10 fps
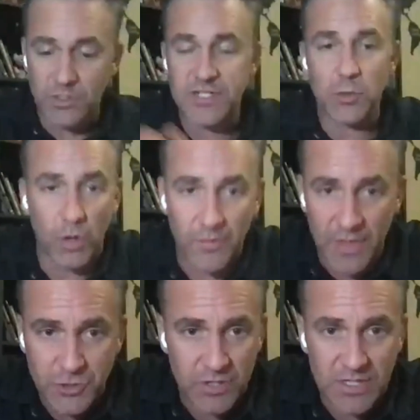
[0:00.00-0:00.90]
will see all of
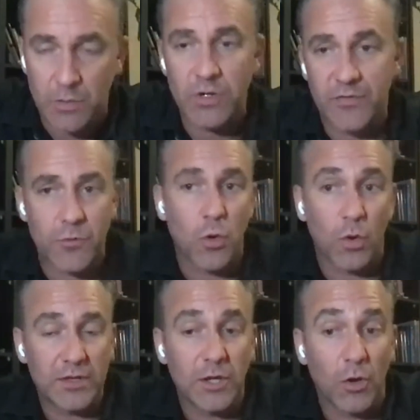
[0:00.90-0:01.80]
those screens. I would have
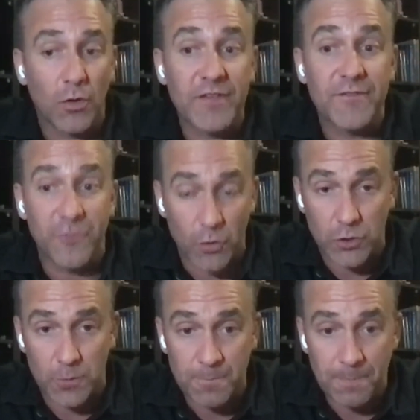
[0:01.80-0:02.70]
recorded the whole thing for
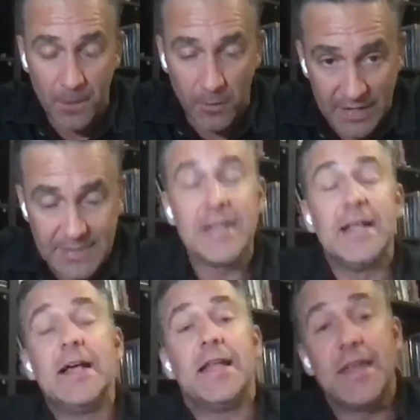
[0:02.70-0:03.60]
you. All right,
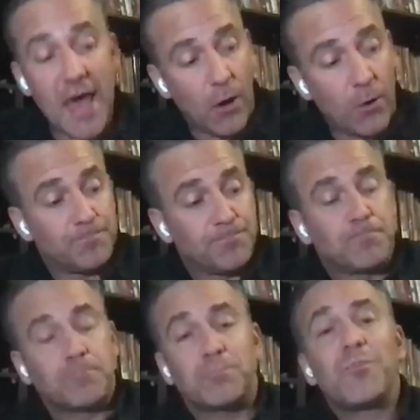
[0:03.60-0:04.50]
now,
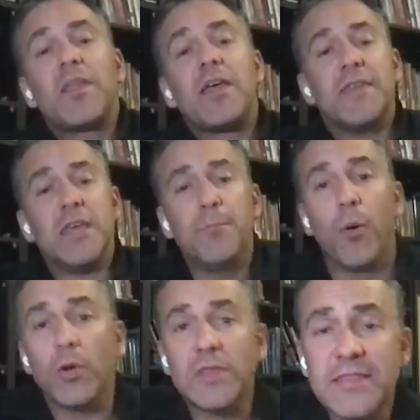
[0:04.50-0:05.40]
the
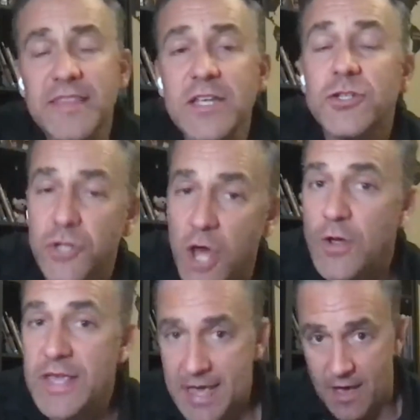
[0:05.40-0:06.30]
important thing to know
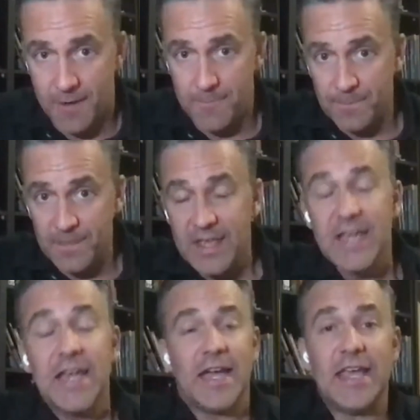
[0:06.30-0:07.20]
here
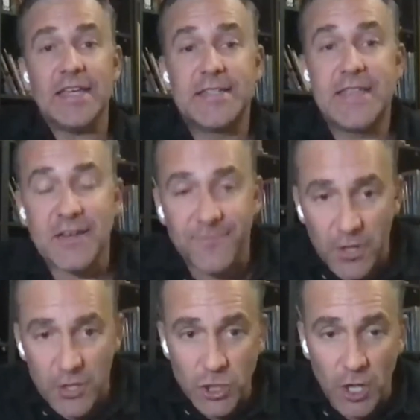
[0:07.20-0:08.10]
is that
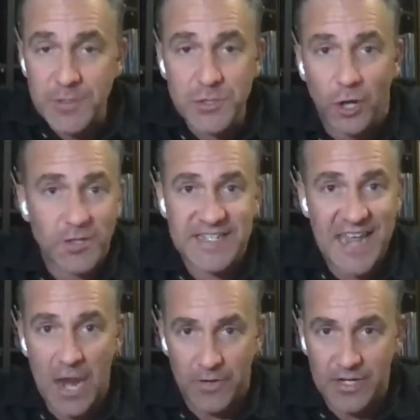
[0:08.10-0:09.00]
Photoshop is not
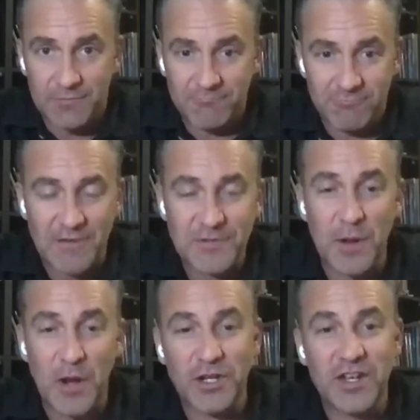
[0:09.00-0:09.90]
scary. I've
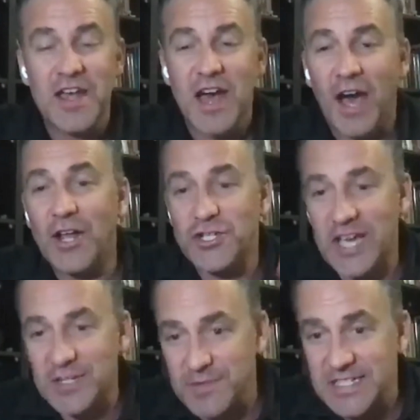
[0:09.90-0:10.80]
spoken, I know
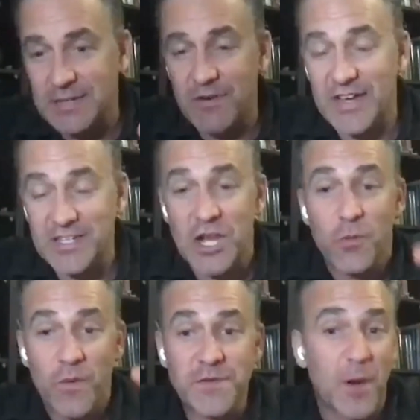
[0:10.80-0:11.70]
Shazmin, some of us,
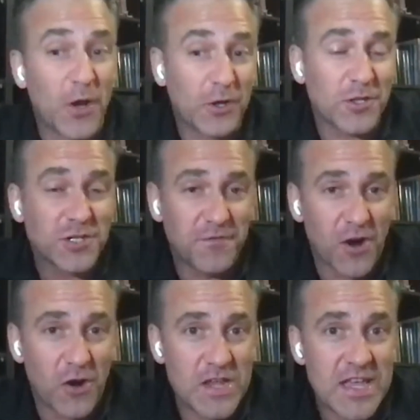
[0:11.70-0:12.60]
we've spoken on
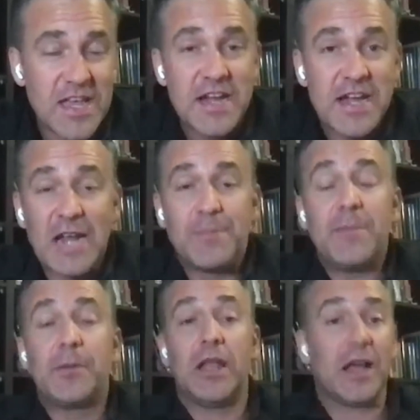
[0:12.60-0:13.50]
Safari, and
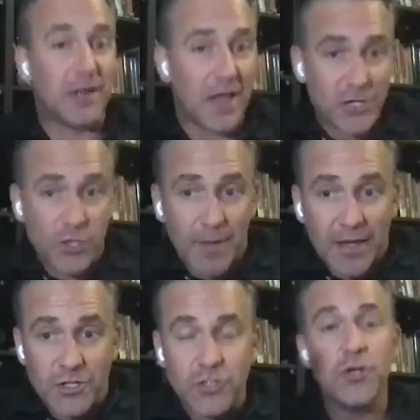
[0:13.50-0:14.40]
people are like, Lightroom I
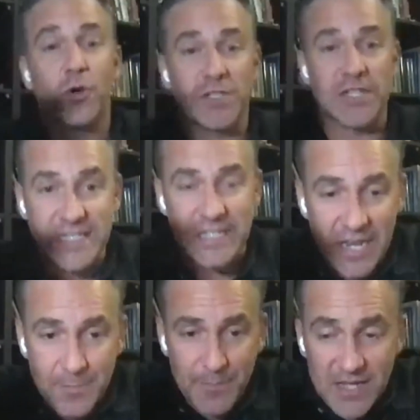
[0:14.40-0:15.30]
can do because it's
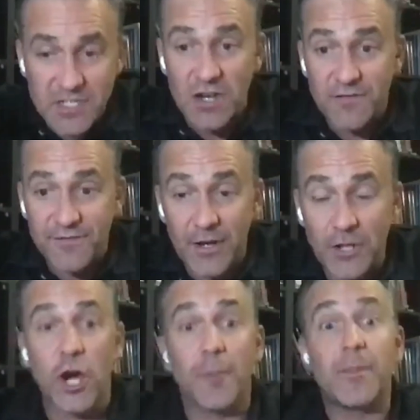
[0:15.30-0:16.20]
slider-based.
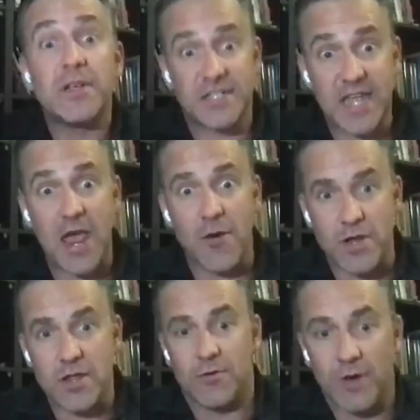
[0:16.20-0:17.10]
Photoshop,
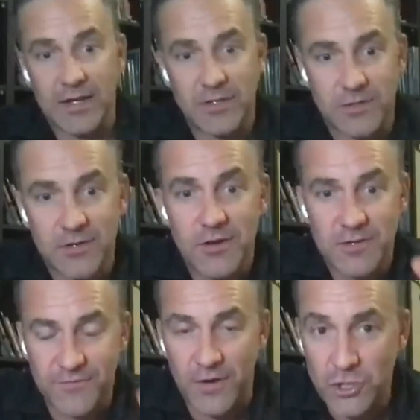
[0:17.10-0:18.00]
scary, right?
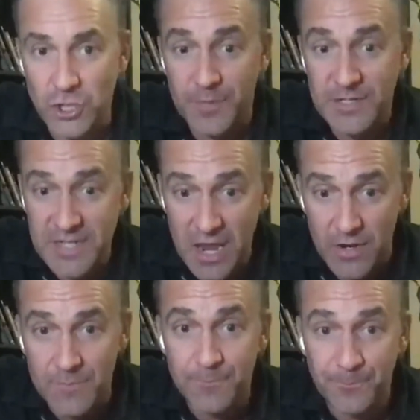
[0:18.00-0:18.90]
Photoshop is
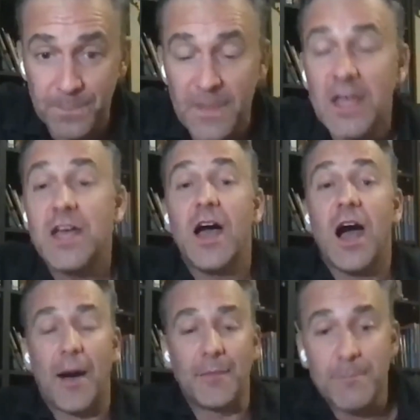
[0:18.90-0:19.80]
scary.
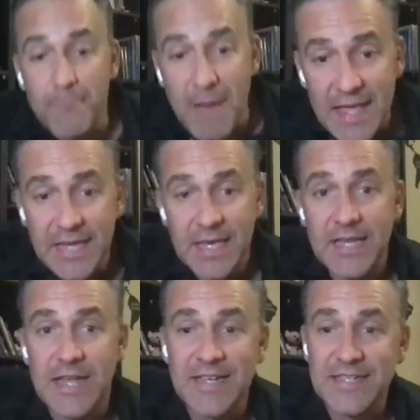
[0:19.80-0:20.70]
I'm going to make
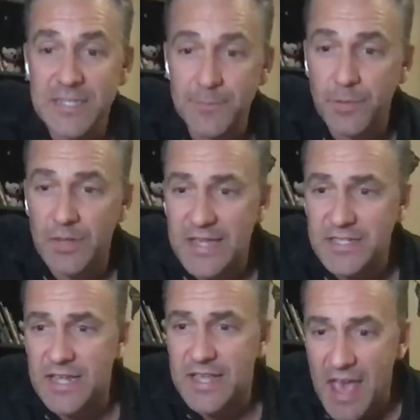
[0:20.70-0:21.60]
it as simple
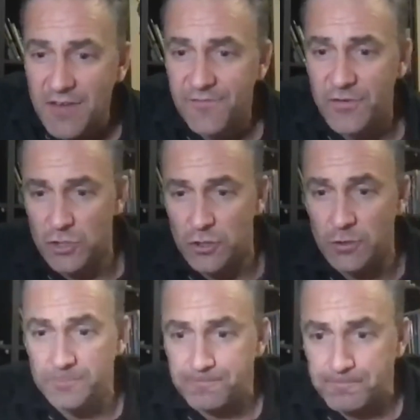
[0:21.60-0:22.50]
as I can for you,